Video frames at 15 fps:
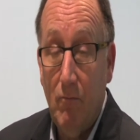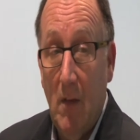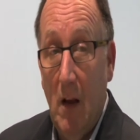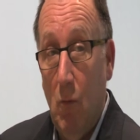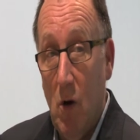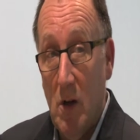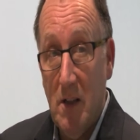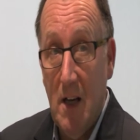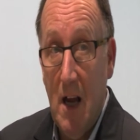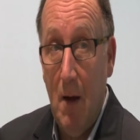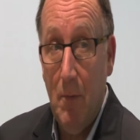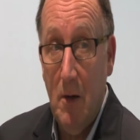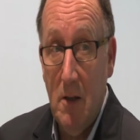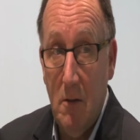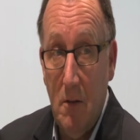He wasn't
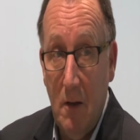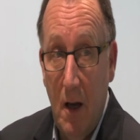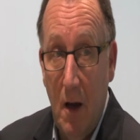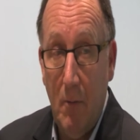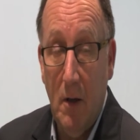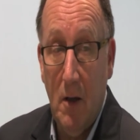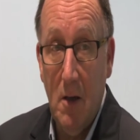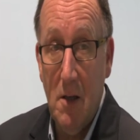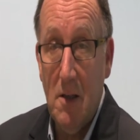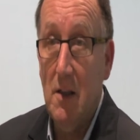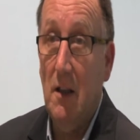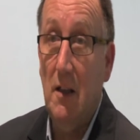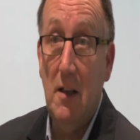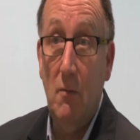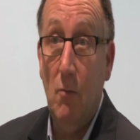happy doing that because
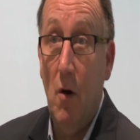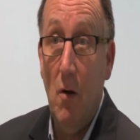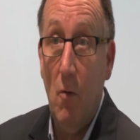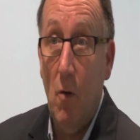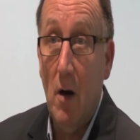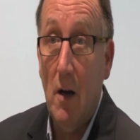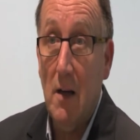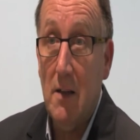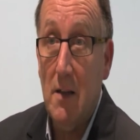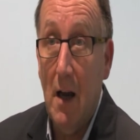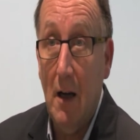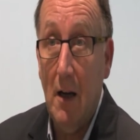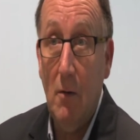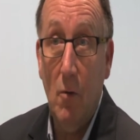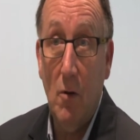he didn't want to work in
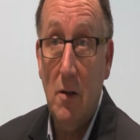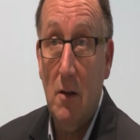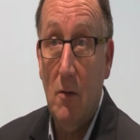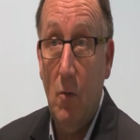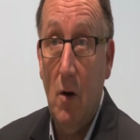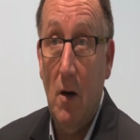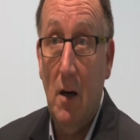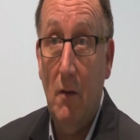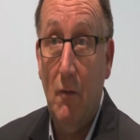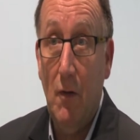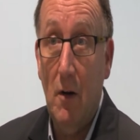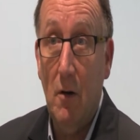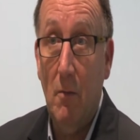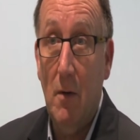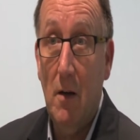telly, he wanted to work in
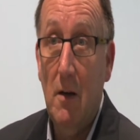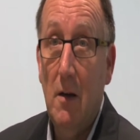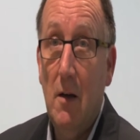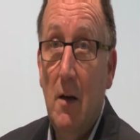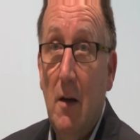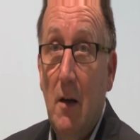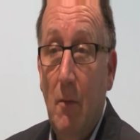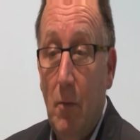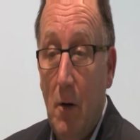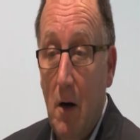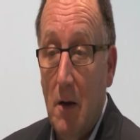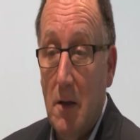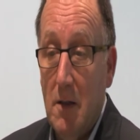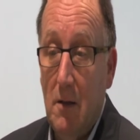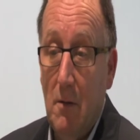film.
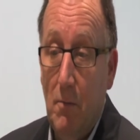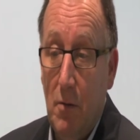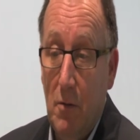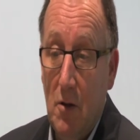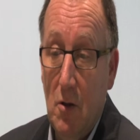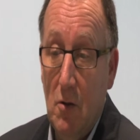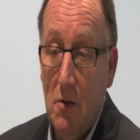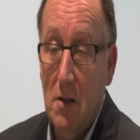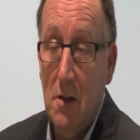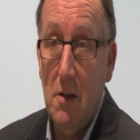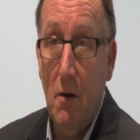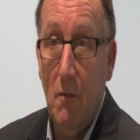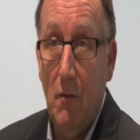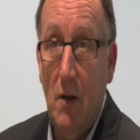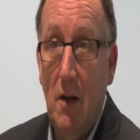But the producers
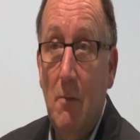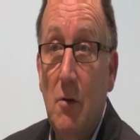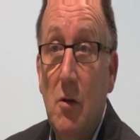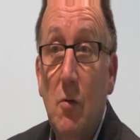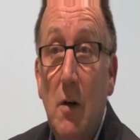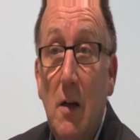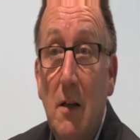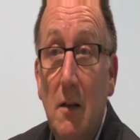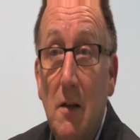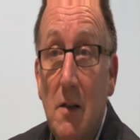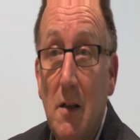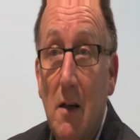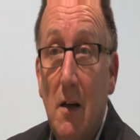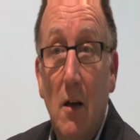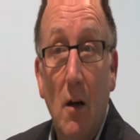of The
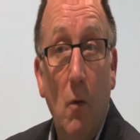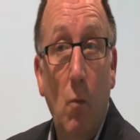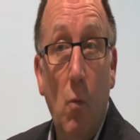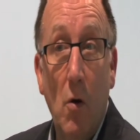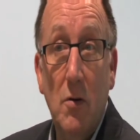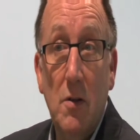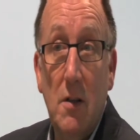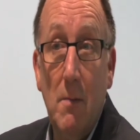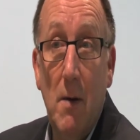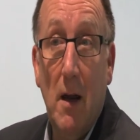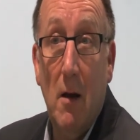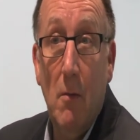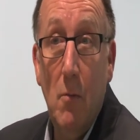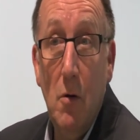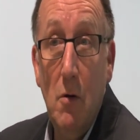In-Betweeners wanted to make
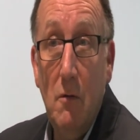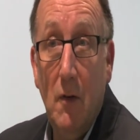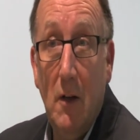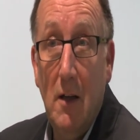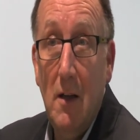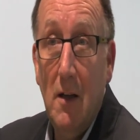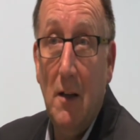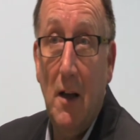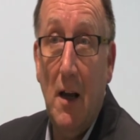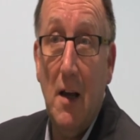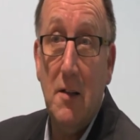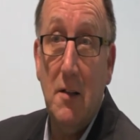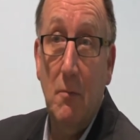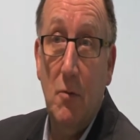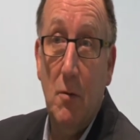a movie. They
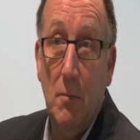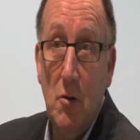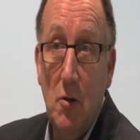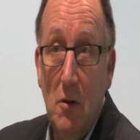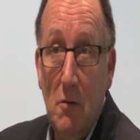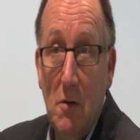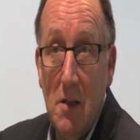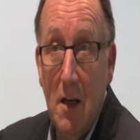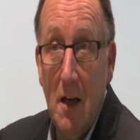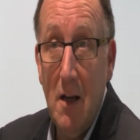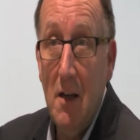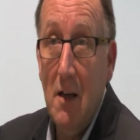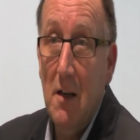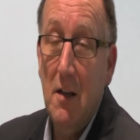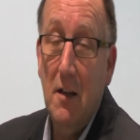asked him to produce
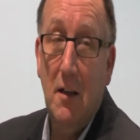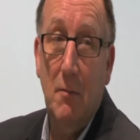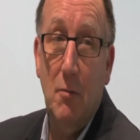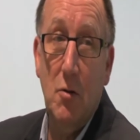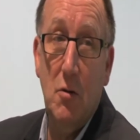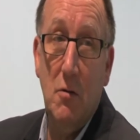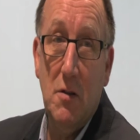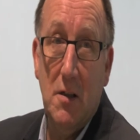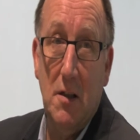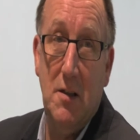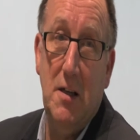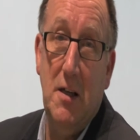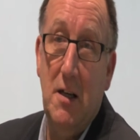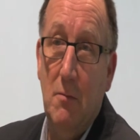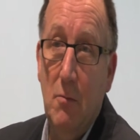it. He produced a
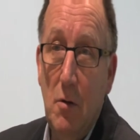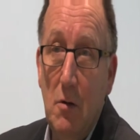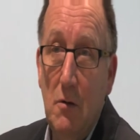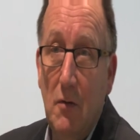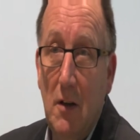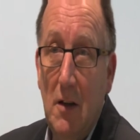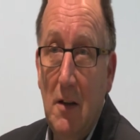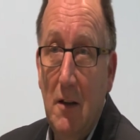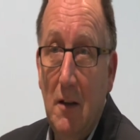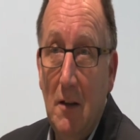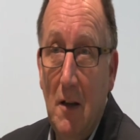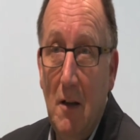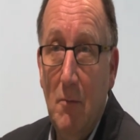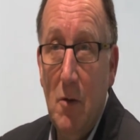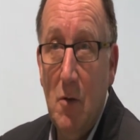teen movie,
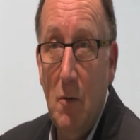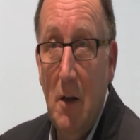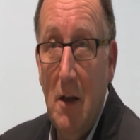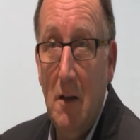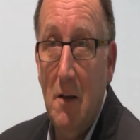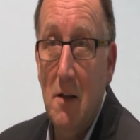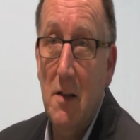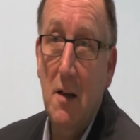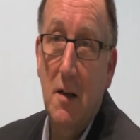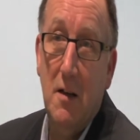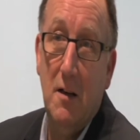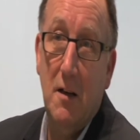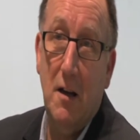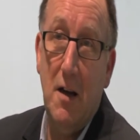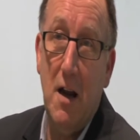The In-Betweeners,
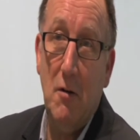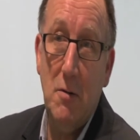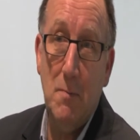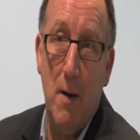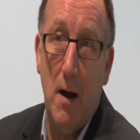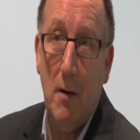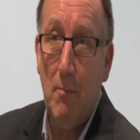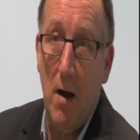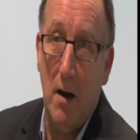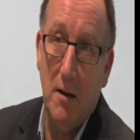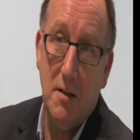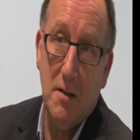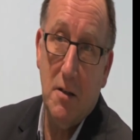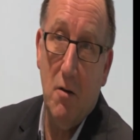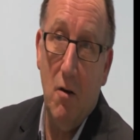and now his bank
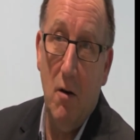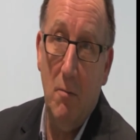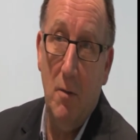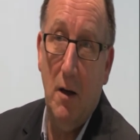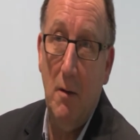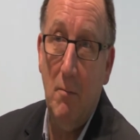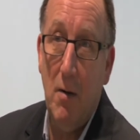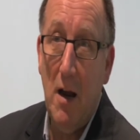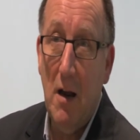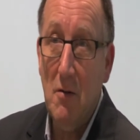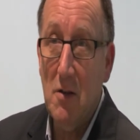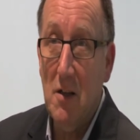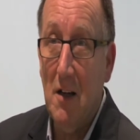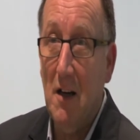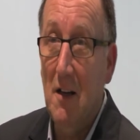balance has got £1 million
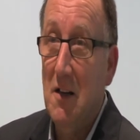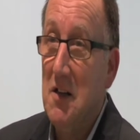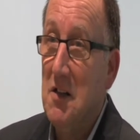in it.